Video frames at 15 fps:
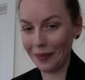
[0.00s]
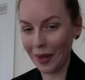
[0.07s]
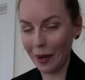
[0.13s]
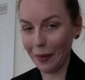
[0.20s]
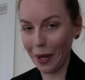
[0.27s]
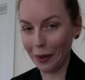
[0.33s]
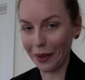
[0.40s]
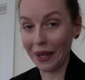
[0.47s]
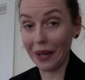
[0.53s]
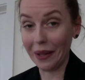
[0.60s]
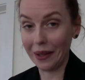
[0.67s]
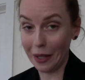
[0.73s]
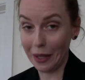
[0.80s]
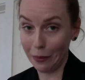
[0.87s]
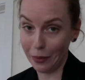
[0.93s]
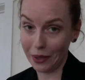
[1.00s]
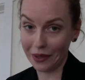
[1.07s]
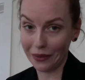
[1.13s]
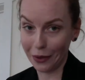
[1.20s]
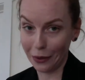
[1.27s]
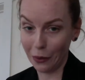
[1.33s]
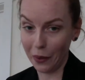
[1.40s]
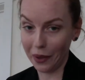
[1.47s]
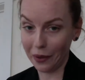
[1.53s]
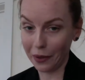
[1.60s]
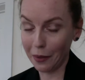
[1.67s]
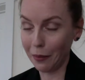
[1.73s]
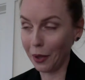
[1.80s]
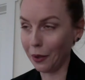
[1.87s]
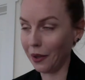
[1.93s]
about gatekeeping in the queer
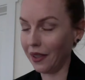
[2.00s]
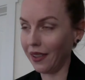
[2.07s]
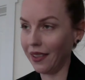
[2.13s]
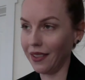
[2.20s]
community,